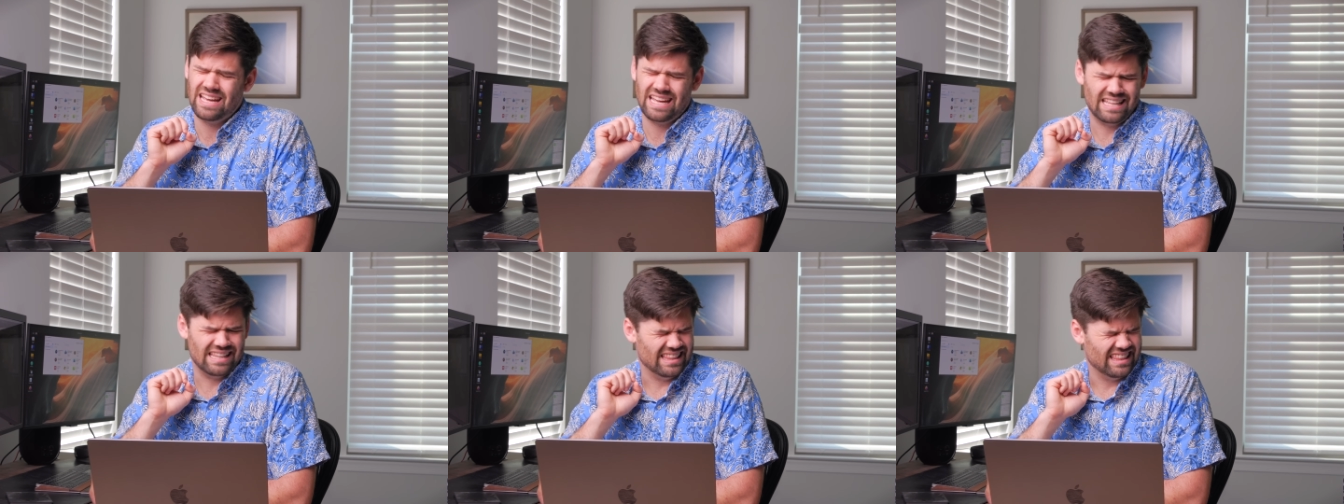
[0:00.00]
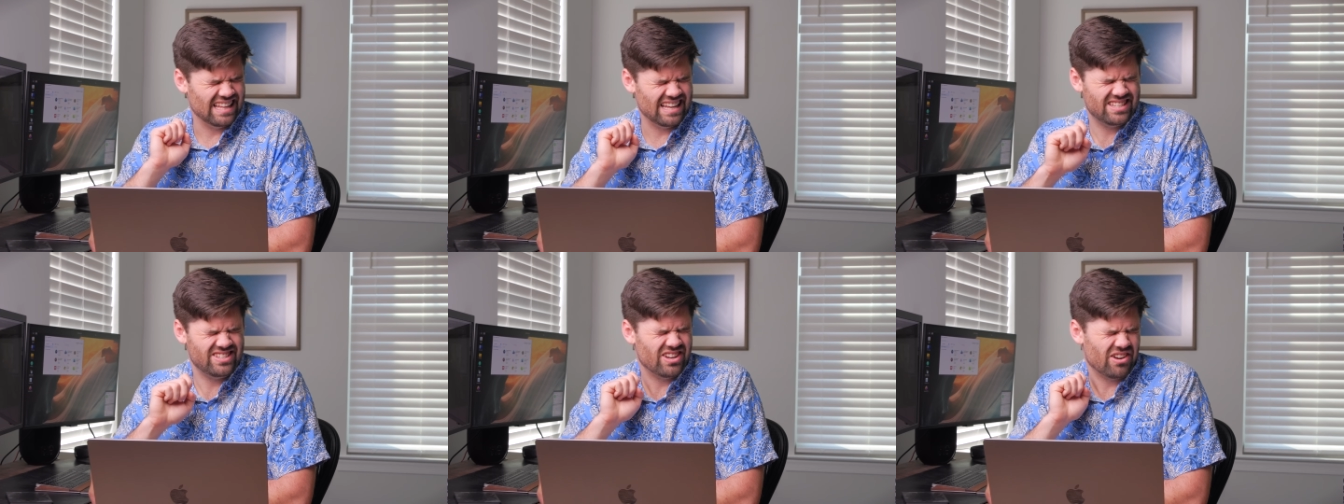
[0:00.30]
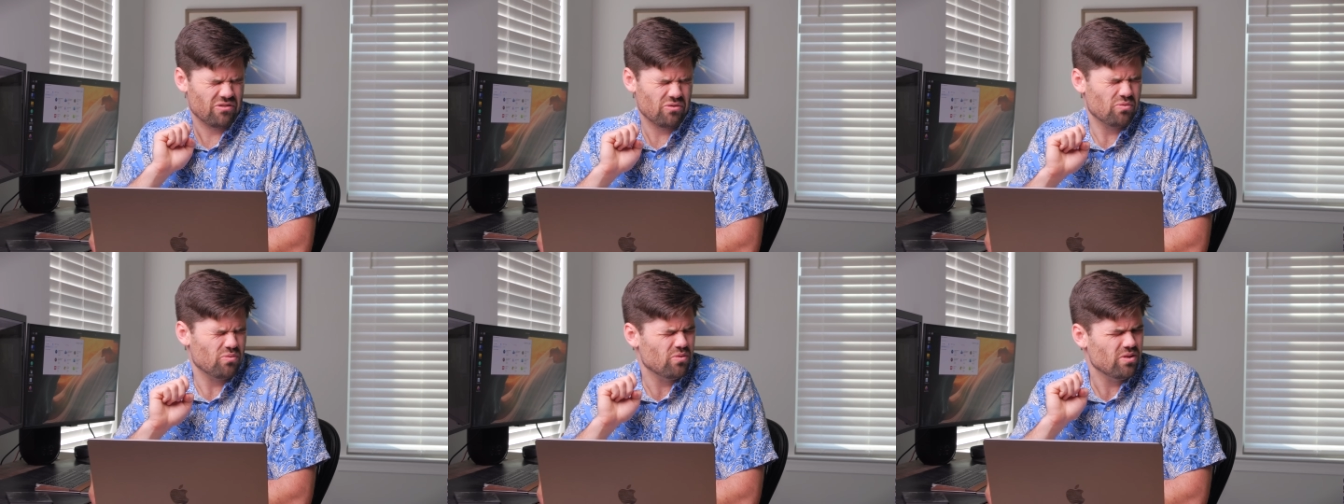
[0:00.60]
unless you
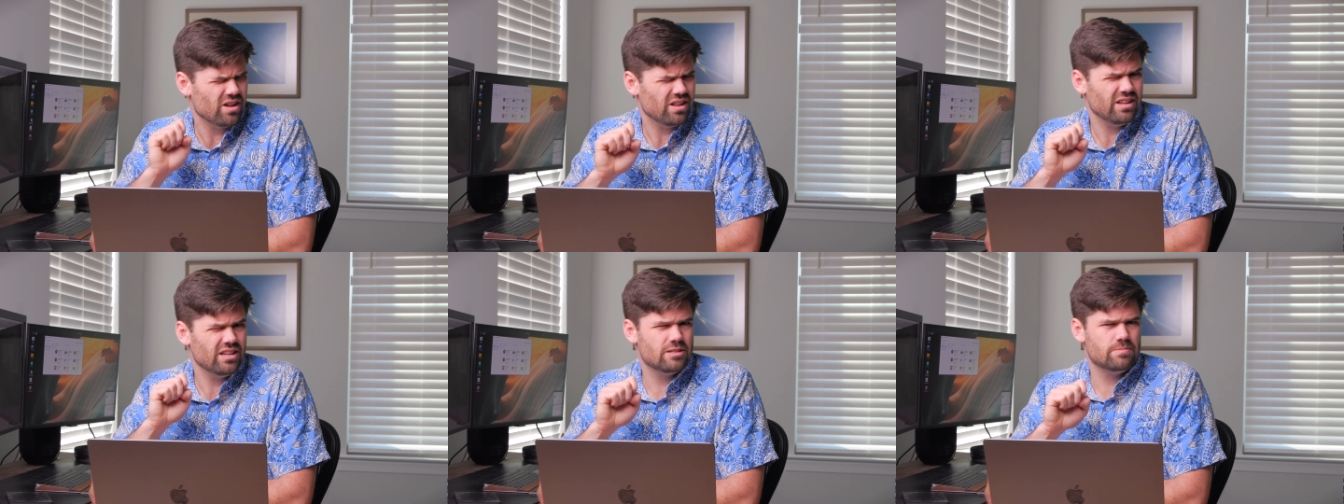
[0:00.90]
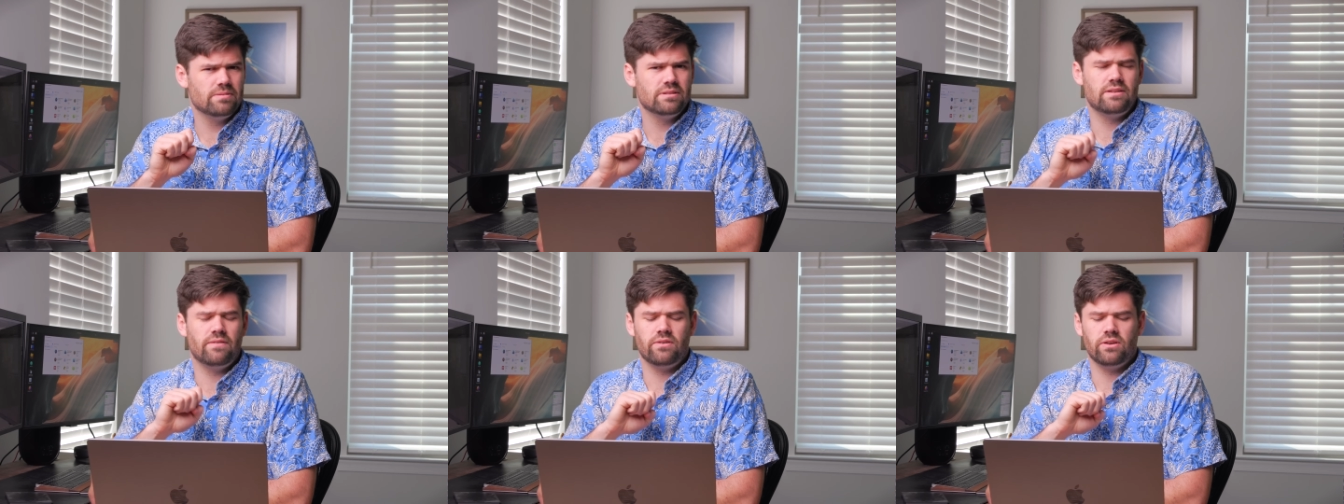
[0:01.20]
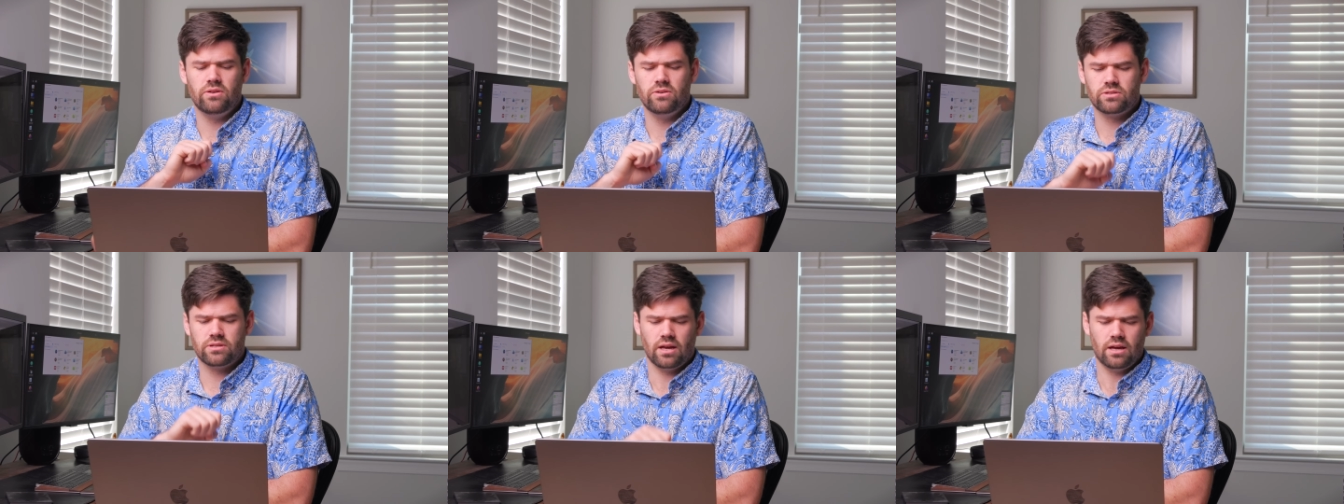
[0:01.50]
have really
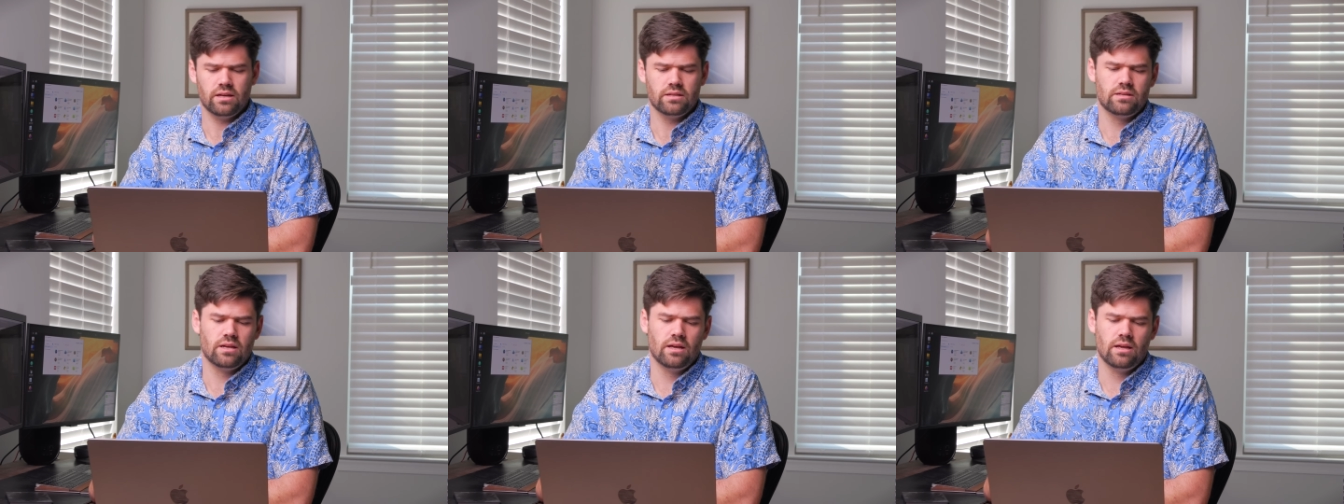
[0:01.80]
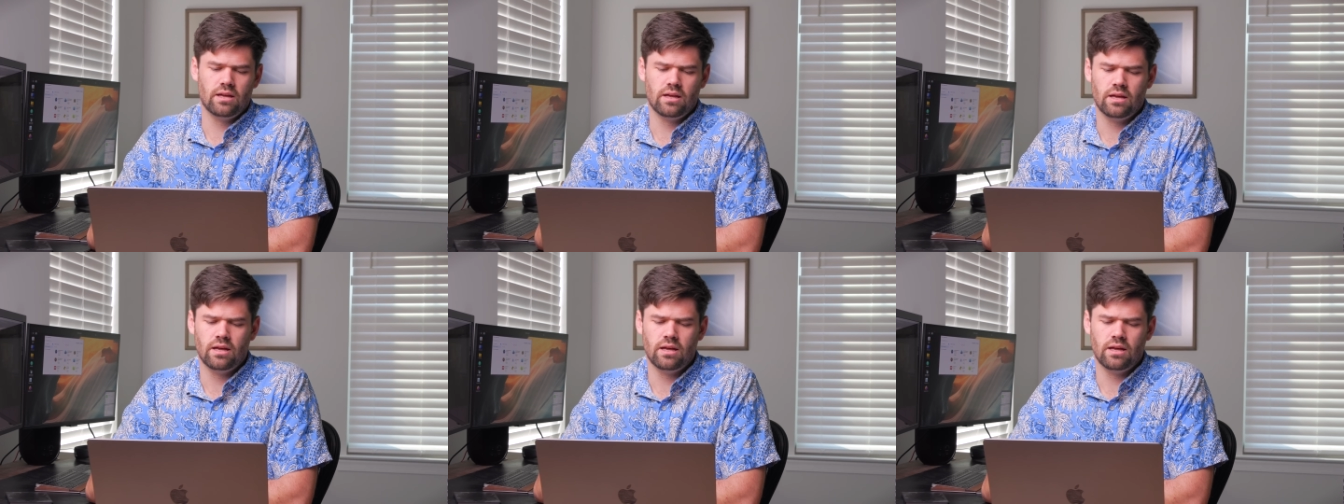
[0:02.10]
specific use case,